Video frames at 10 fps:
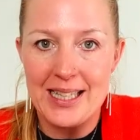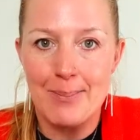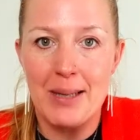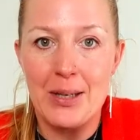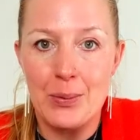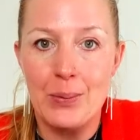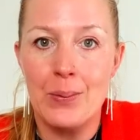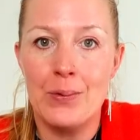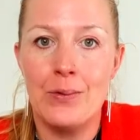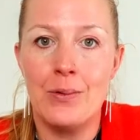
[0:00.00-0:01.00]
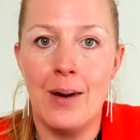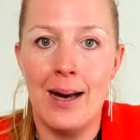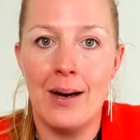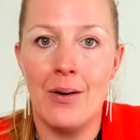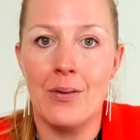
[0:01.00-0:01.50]
it's because you
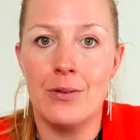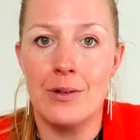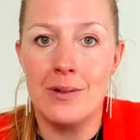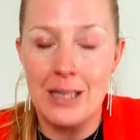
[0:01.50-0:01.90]
are on the